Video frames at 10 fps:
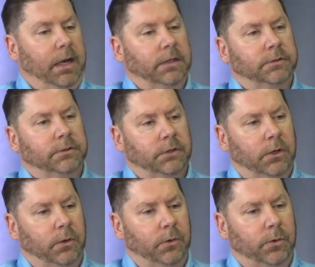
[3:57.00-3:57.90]
And
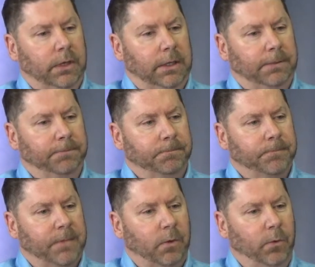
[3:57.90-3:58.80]
so
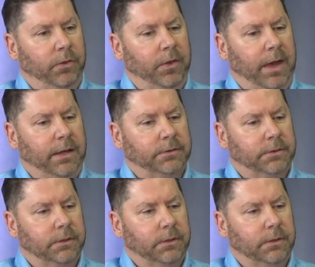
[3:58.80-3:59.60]
with that,